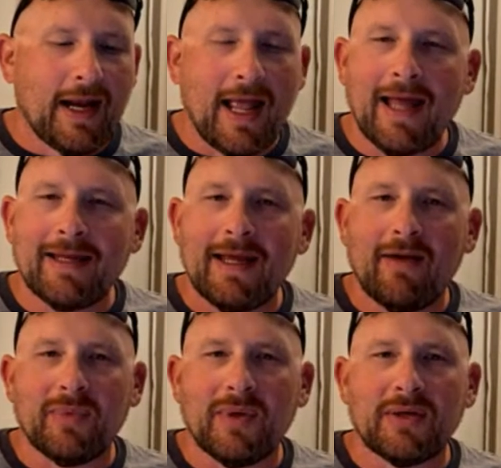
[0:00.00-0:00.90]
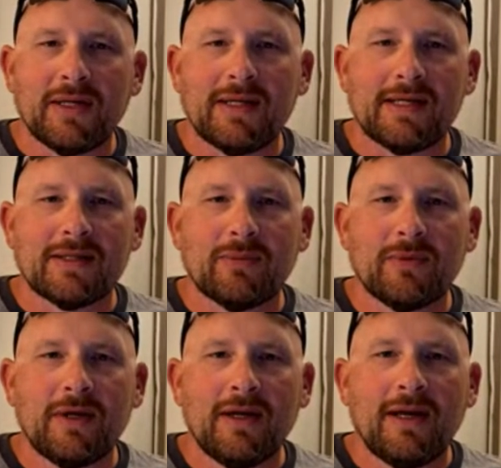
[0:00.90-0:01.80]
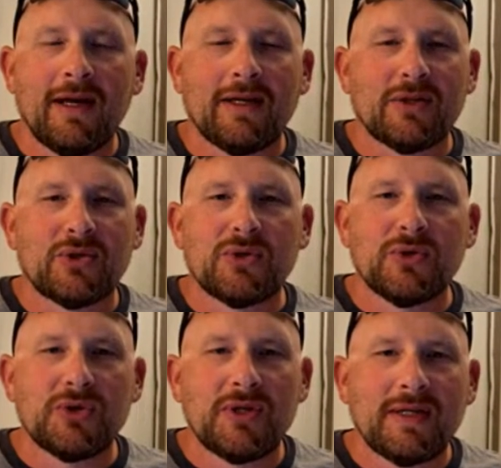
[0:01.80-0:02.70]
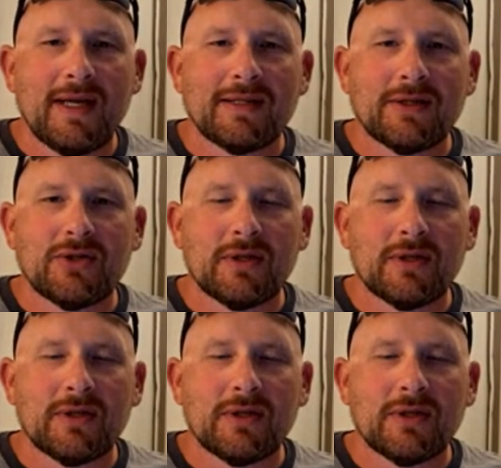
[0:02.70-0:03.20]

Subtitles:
and I had to have Melanie taste them. And as soon as she tasted,